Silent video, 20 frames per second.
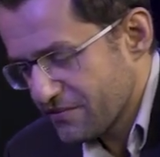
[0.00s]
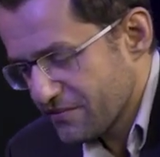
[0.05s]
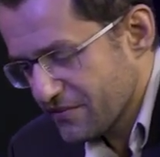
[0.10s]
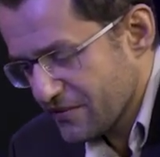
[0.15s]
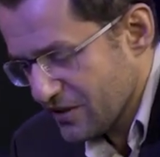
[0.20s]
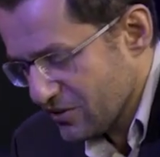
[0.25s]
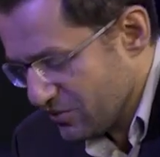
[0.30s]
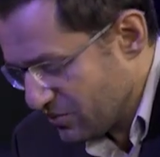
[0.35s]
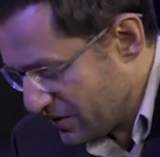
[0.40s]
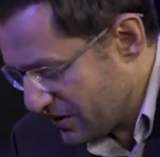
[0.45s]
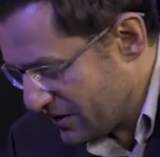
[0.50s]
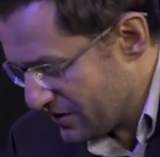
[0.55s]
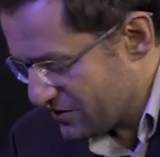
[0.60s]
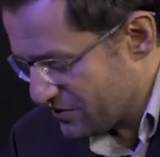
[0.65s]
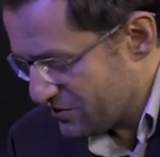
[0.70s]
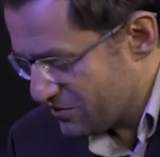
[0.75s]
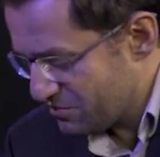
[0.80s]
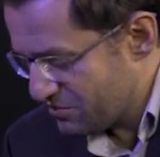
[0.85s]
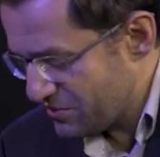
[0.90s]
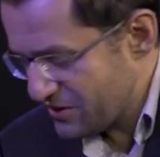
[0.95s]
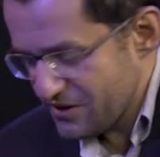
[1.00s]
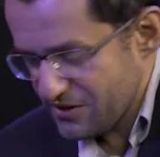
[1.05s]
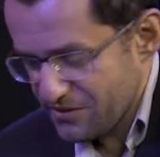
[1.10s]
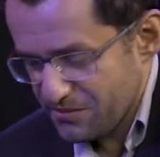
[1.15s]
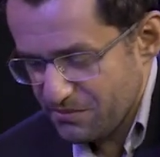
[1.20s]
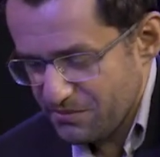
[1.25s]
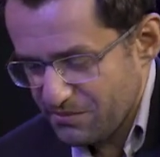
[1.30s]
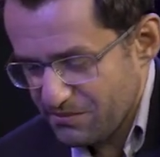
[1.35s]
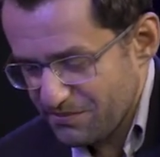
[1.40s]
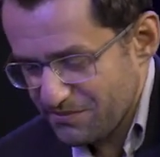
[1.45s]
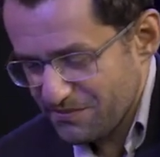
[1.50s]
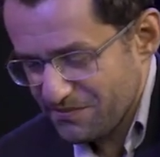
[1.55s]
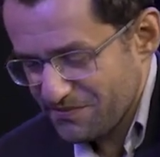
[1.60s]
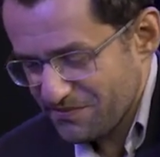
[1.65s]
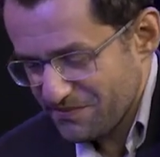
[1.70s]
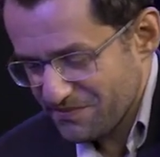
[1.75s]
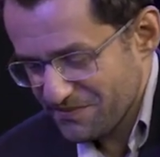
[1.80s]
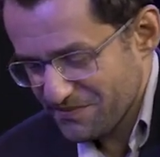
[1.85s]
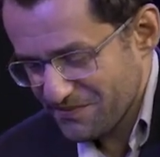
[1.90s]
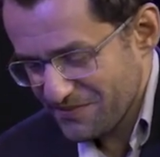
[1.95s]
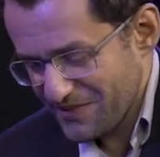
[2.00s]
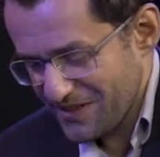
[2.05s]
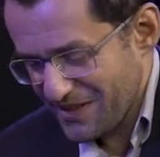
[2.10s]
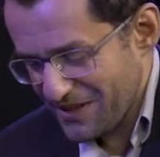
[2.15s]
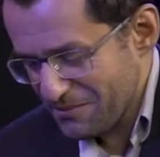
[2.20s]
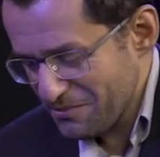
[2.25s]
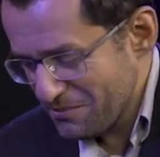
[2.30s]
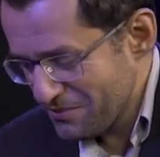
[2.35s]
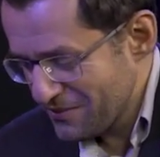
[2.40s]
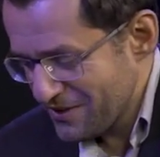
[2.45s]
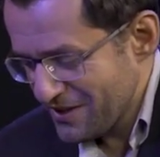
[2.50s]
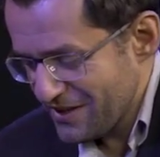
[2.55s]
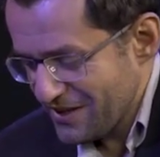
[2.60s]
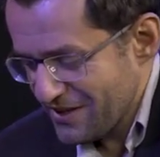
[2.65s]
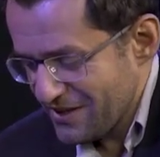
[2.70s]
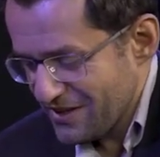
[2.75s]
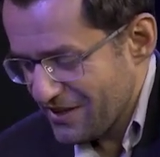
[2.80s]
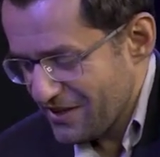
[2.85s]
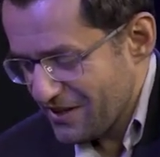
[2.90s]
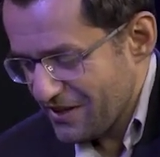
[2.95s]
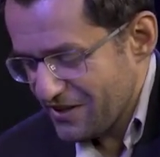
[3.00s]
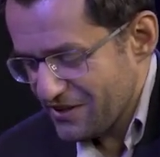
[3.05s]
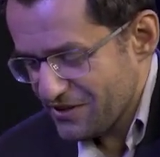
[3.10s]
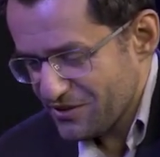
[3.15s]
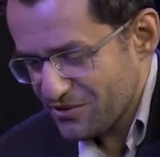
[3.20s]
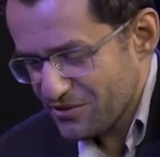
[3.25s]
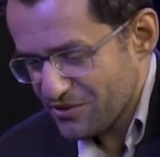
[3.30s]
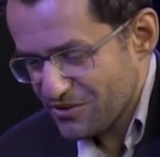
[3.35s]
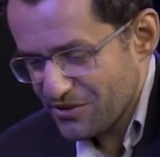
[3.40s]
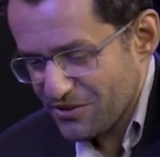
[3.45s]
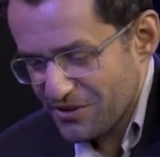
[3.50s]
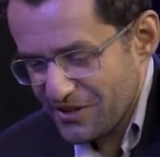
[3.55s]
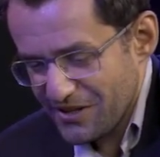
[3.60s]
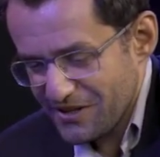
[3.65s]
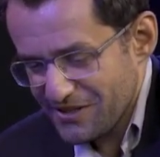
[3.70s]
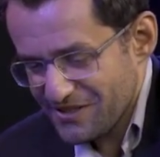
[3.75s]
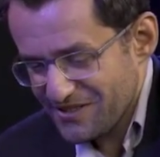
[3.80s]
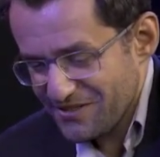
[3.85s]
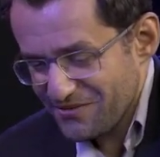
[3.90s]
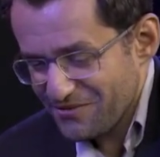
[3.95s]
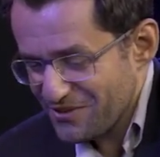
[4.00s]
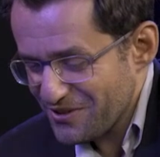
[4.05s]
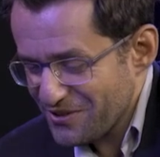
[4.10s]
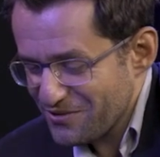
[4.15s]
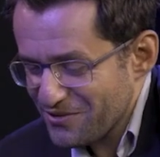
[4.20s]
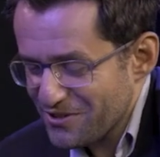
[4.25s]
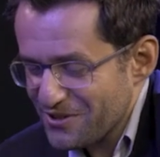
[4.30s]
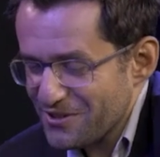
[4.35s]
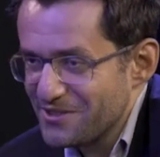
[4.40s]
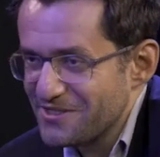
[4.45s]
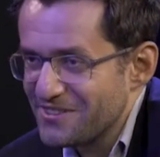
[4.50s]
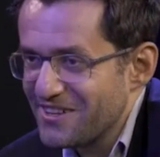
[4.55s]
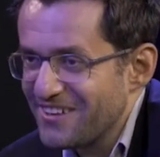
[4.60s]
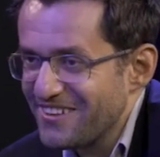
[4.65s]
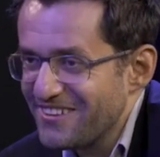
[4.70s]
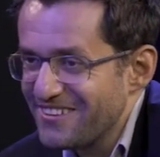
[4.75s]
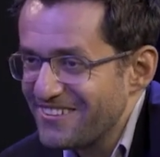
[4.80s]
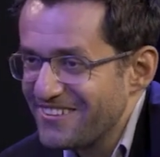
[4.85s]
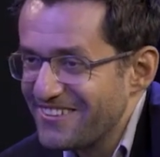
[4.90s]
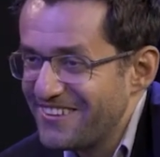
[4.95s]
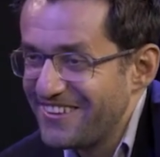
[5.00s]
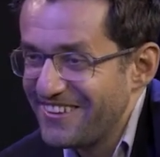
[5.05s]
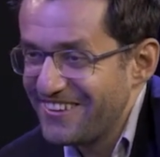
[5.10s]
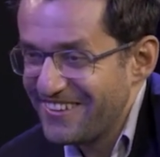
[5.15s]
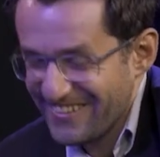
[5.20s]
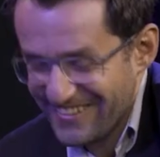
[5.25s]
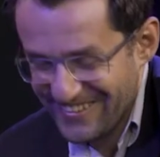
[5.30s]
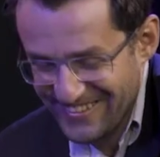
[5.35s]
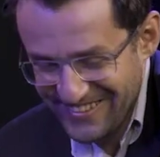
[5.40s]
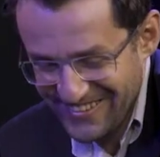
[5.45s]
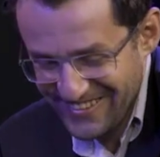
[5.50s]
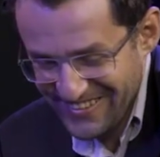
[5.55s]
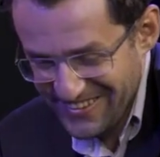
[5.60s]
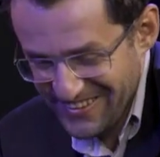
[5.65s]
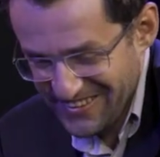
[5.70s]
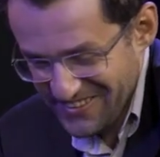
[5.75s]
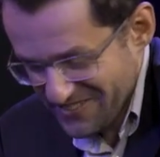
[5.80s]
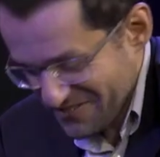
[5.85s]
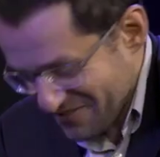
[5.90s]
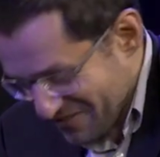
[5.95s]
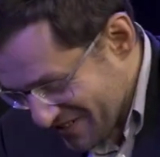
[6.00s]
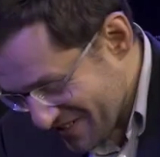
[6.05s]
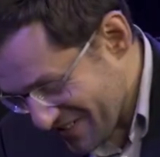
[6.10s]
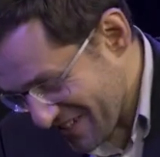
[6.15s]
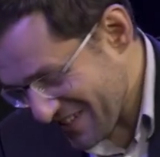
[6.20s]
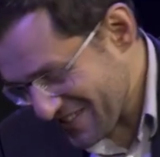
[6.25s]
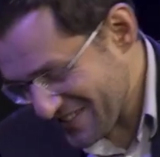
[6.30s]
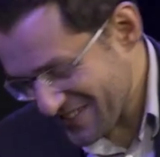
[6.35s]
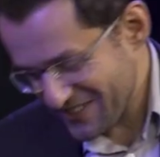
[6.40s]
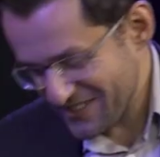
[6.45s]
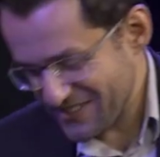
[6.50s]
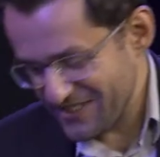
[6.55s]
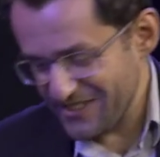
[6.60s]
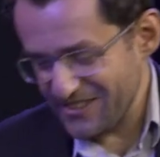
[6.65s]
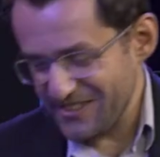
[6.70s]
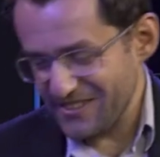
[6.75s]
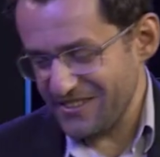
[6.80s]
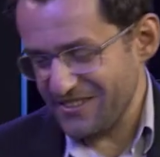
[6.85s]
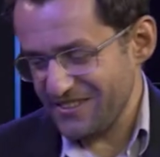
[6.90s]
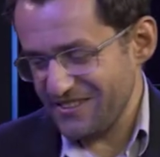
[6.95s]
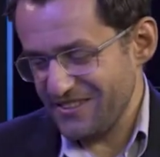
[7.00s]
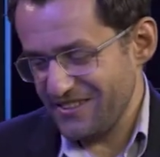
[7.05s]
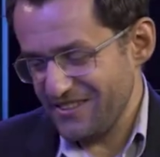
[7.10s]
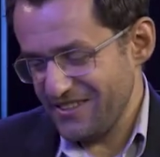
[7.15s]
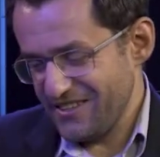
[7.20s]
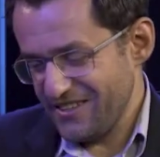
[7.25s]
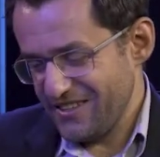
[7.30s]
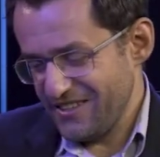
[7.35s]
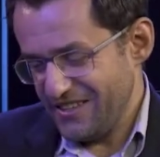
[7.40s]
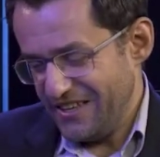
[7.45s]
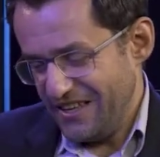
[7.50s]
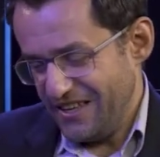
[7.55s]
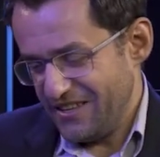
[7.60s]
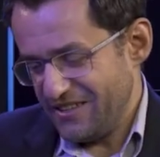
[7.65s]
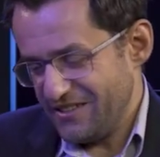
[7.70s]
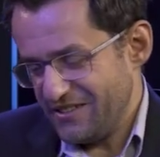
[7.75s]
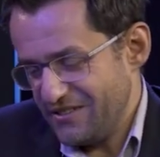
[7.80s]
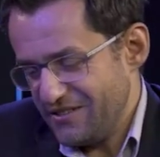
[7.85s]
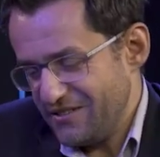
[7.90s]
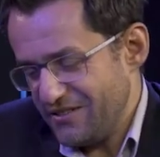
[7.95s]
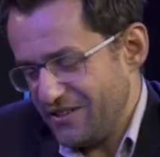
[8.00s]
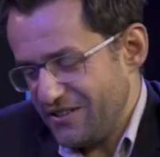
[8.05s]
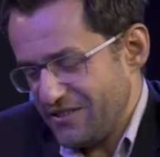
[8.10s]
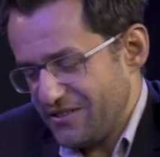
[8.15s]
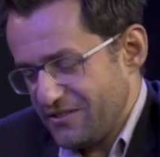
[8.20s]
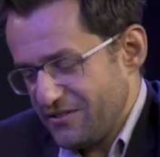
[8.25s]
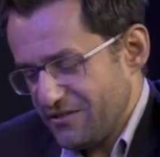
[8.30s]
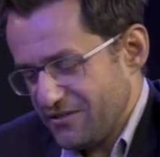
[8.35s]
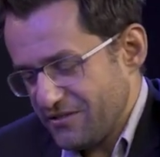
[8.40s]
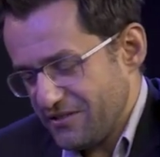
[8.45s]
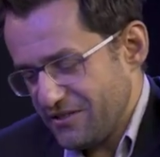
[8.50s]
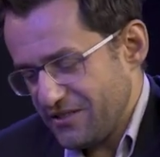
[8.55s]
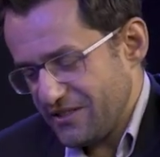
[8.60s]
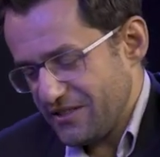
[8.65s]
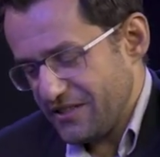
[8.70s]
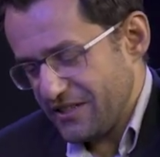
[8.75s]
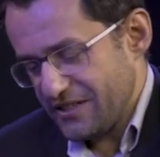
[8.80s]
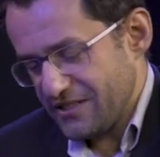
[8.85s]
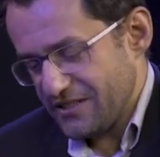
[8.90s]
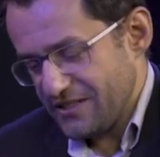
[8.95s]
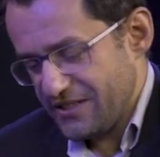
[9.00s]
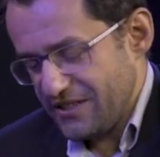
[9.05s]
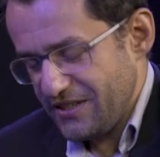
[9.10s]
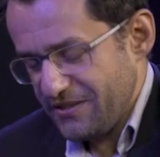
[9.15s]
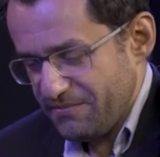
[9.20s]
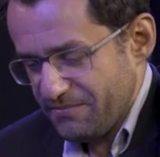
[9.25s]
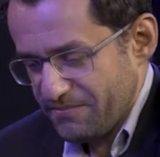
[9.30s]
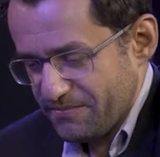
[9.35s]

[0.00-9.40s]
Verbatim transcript: the way to beat them is to create something very dull, which I succeeded. So I took d takes c.